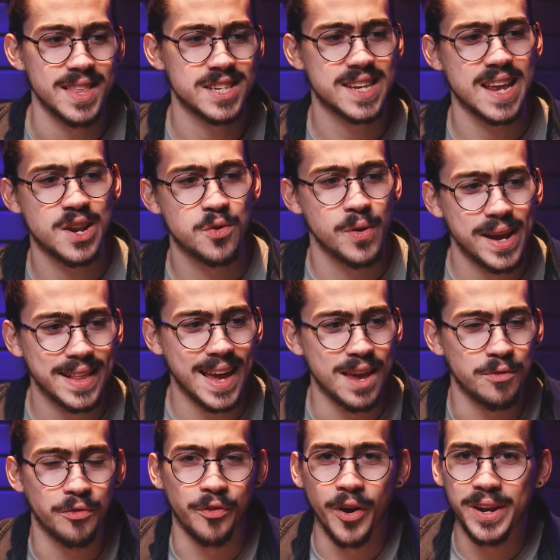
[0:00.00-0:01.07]
This can create
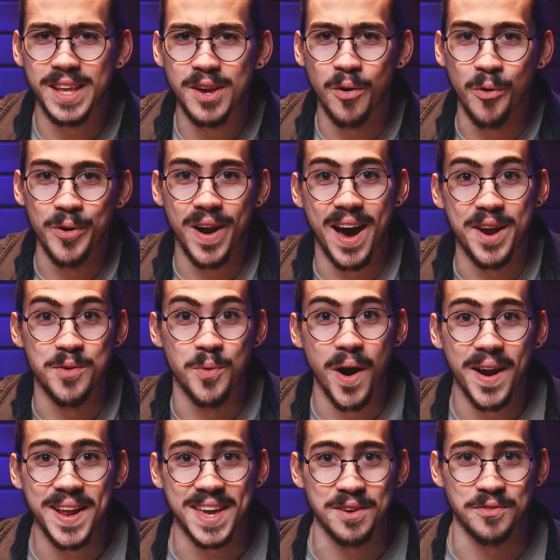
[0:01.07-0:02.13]
a funny or ironic